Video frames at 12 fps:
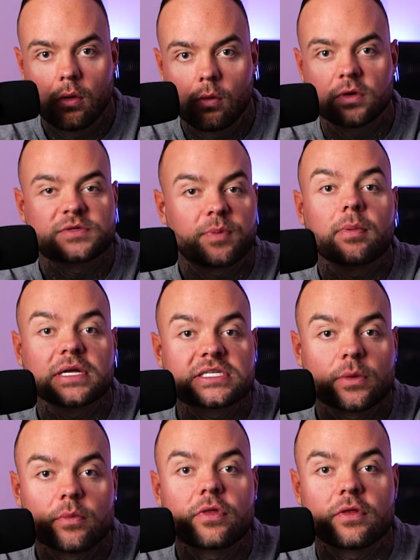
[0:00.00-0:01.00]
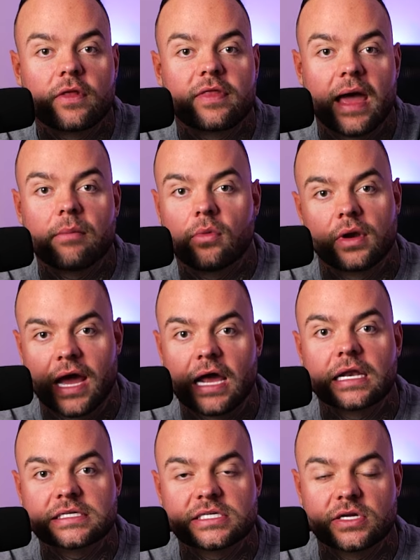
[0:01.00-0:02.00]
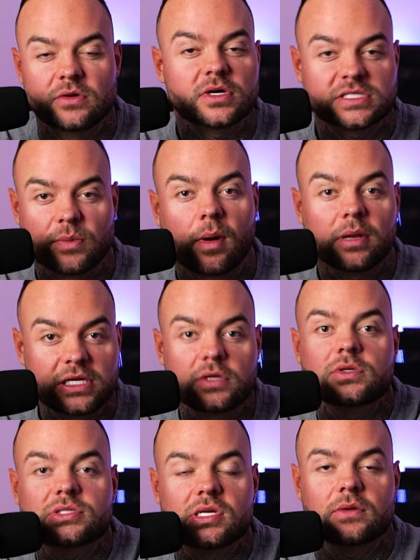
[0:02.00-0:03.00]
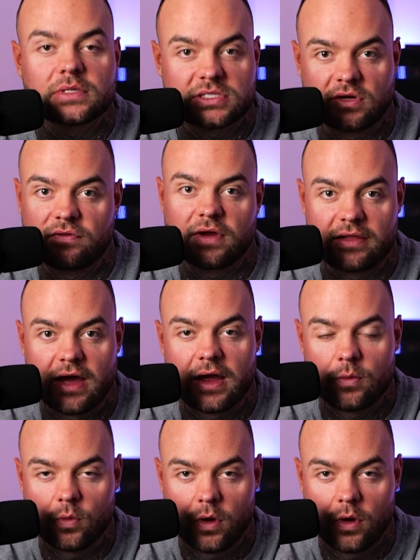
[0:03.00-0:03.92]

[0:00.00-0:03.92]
well, it's probably something that they're more likely to do because they're probably used to doing stuff like that in